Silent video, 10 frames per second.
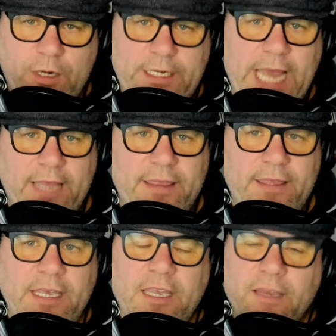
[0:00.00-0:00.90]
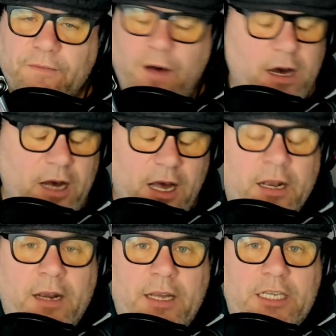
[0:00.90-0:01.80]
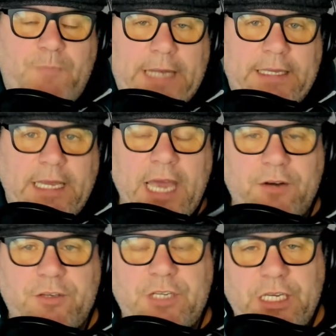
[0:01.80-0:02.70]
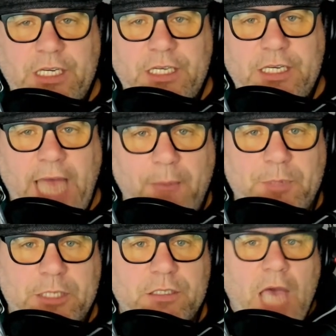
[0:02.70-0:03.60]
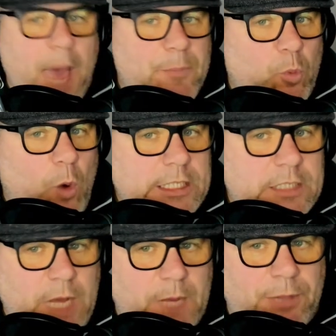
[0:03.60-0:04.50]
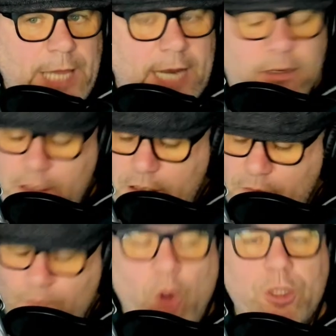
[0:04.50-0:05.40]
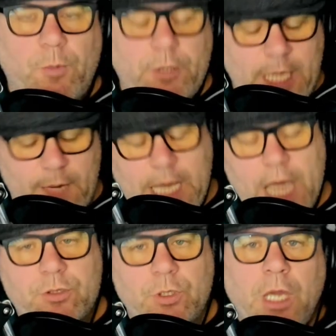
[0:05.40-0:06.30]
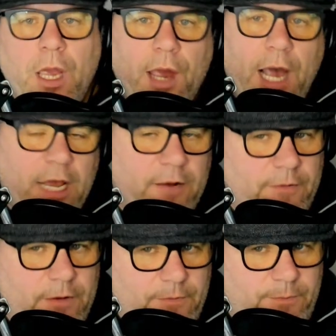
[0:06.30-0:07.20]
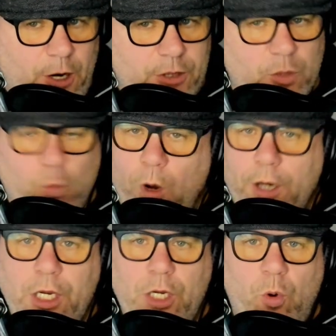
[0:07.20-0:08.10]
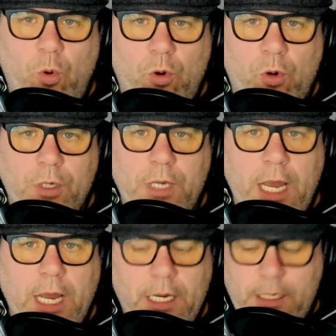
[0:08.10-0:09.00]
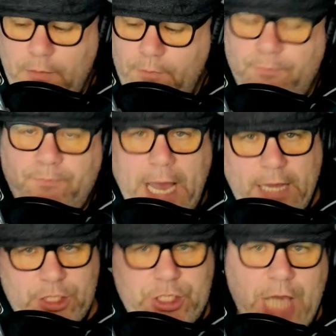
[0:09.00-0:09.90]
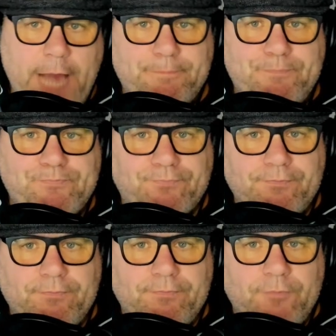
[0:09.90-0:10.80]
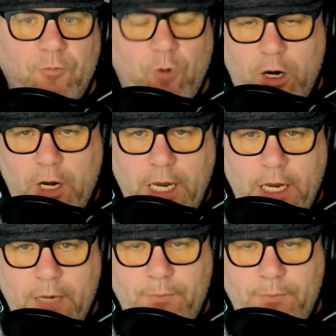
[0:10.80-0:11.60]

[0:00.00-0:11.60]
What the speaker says: death if an unexpected energy happens. Happened once in my plant, multiple times. Actually, I had a person working on a pallet jack for a